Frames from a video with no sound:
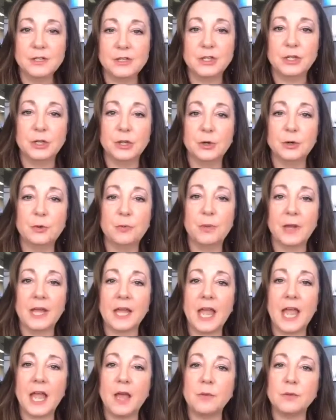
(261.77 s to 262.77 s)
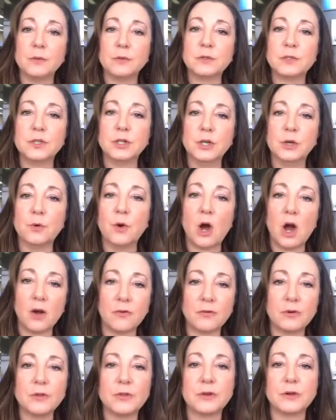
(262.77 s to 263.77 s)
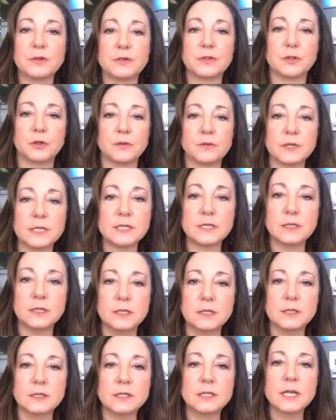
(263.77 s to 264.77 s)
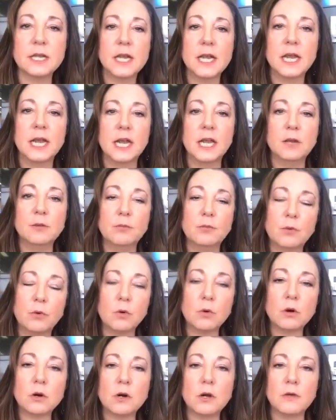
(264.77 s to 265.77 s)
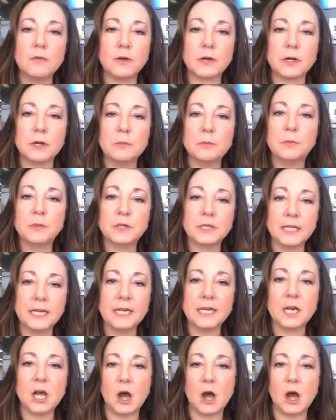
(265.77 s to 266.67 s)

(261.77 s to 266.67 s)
to being able to offer their services in more of a complete,